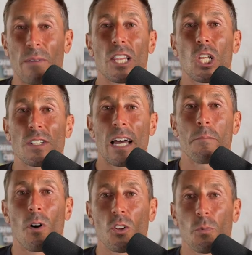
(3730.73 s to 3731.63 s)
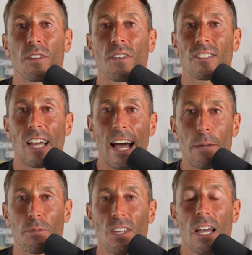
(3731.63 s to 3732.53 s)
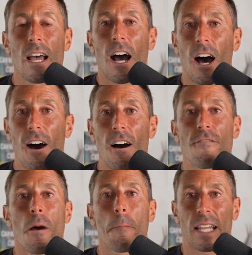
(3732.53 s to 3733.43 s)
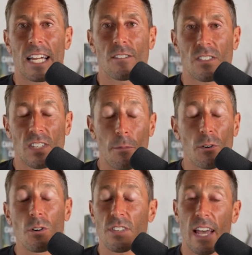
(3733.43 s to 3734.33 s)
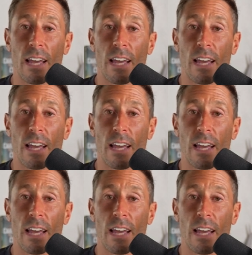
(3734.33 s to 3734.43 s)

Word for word: Then we looked at multiple different types of plant defense chemicals,